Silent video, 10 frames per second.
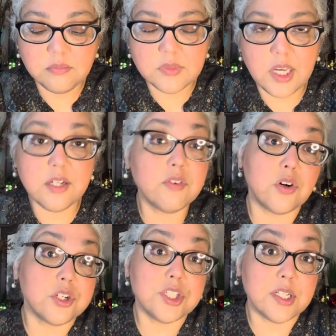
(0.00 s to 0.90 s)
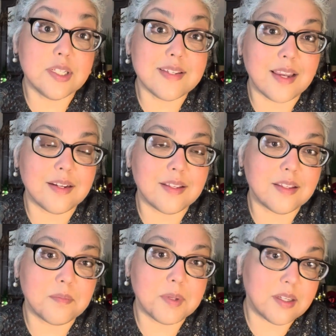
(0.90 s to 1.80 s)
and of course she didn't say
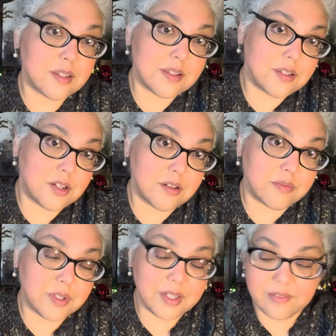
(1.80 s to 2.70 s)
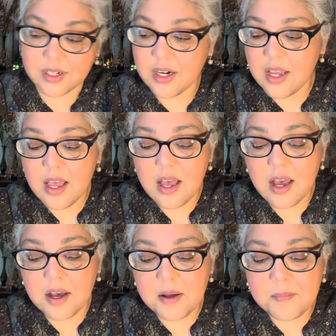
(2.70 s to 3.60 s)
anything because, you know, whatever.
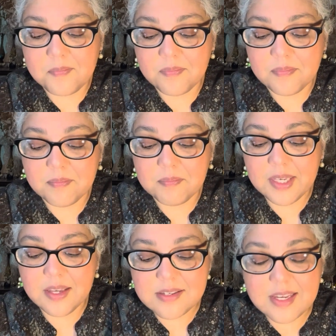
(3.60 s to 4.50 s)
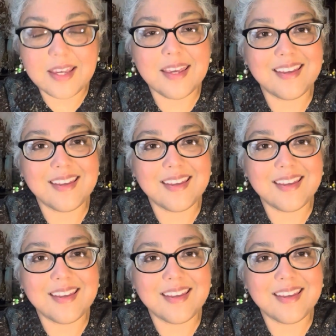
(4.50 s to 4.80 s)
Um, because I,